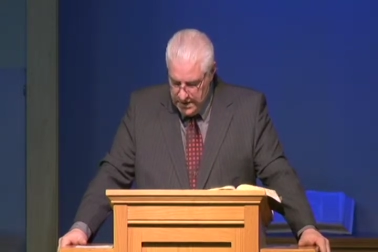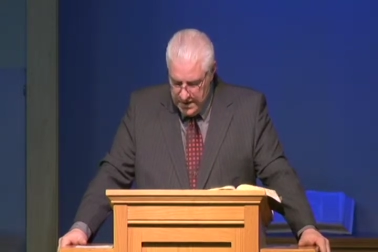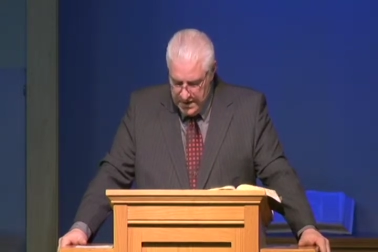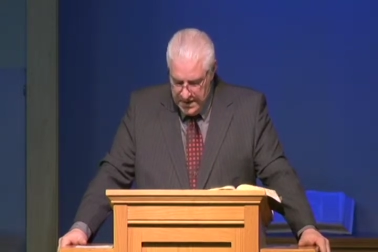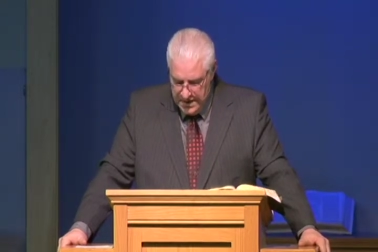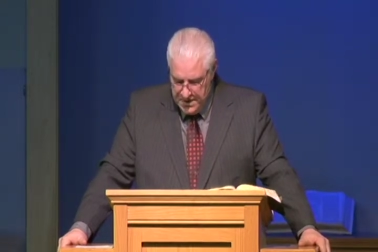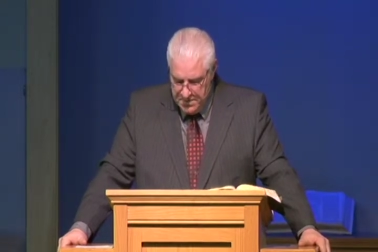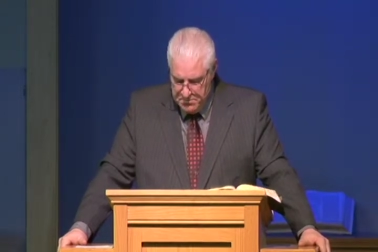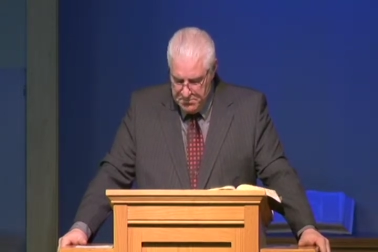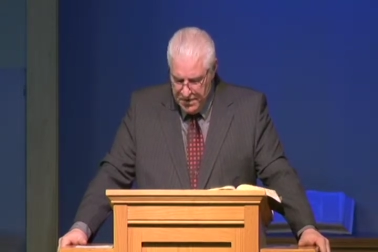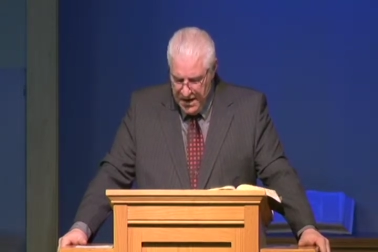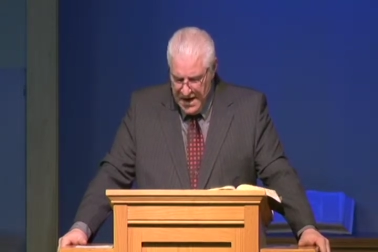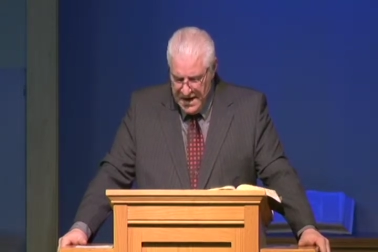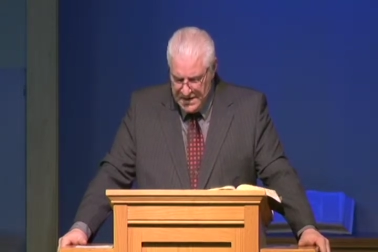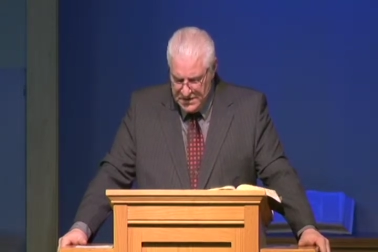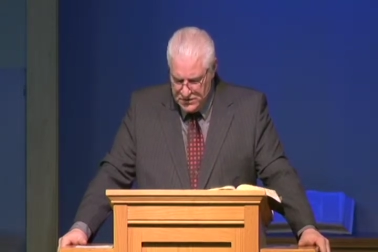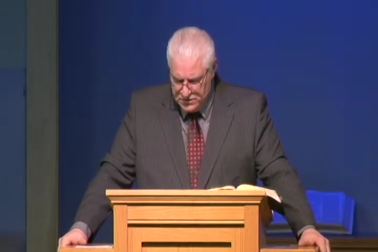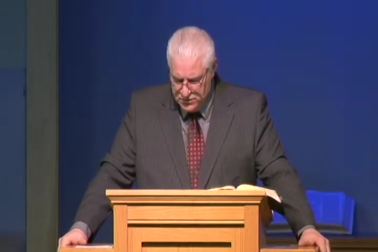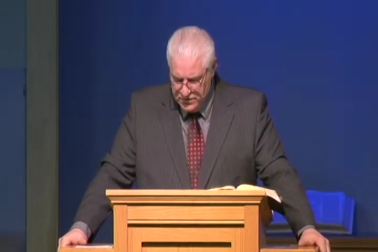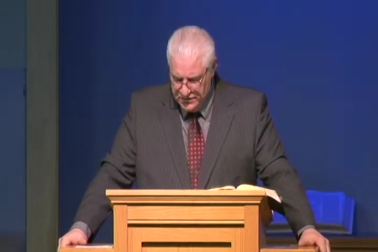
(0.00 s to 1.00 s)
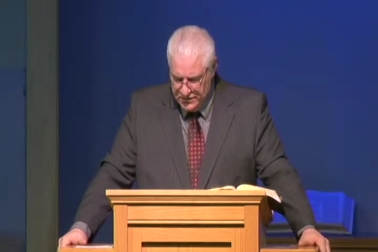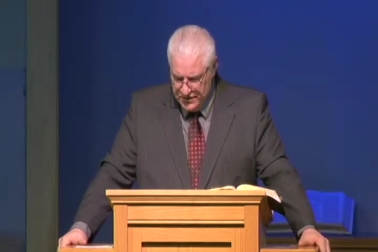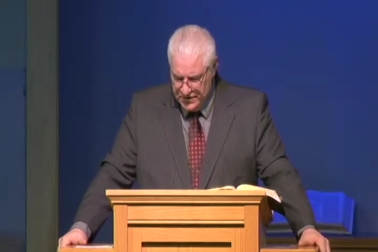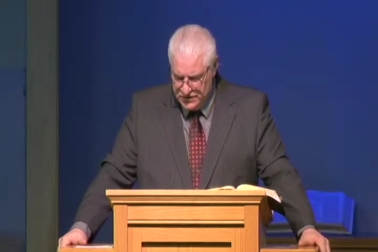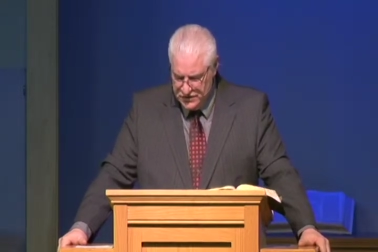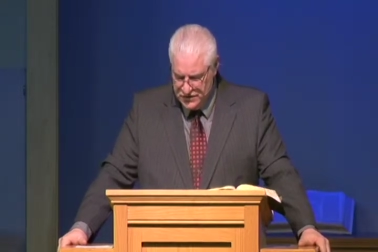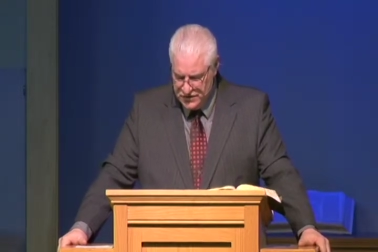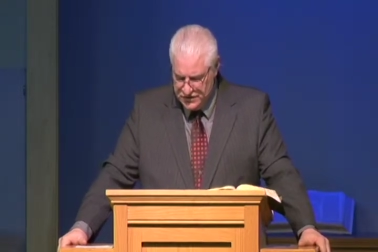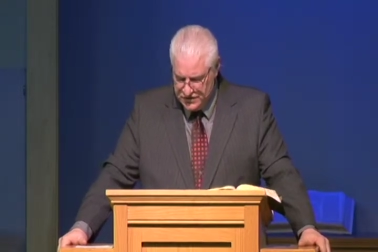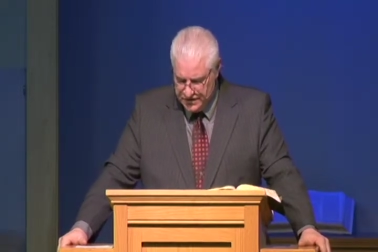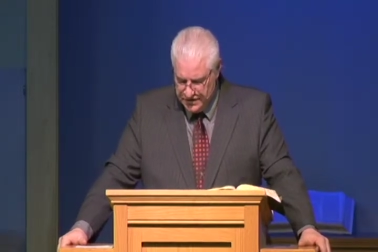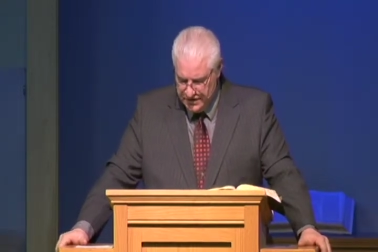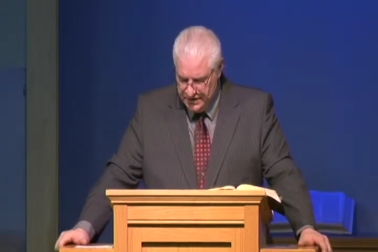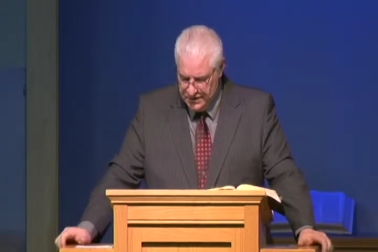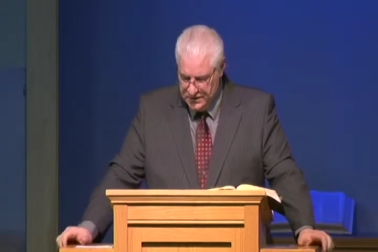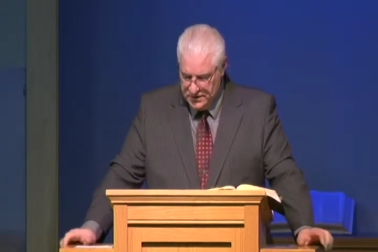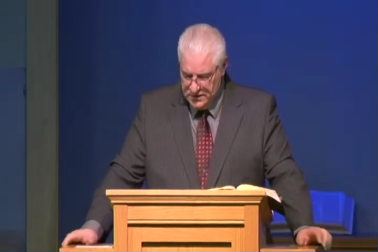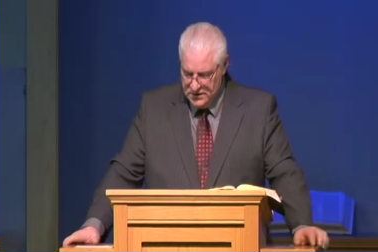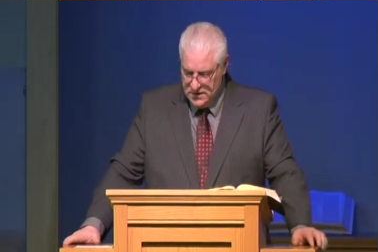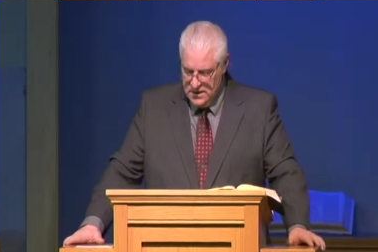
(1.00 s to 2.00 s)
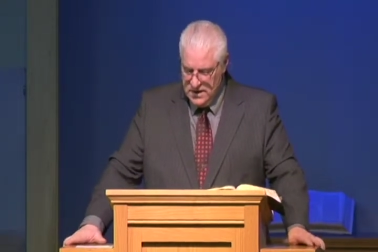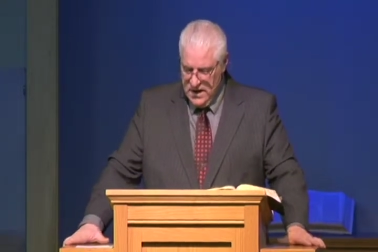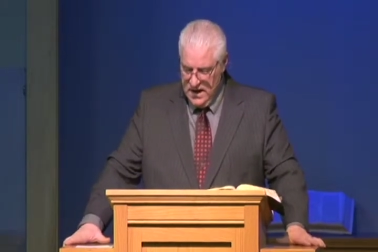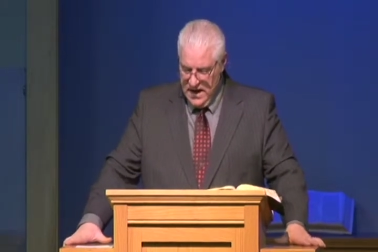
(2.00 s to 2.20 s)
he abides with us still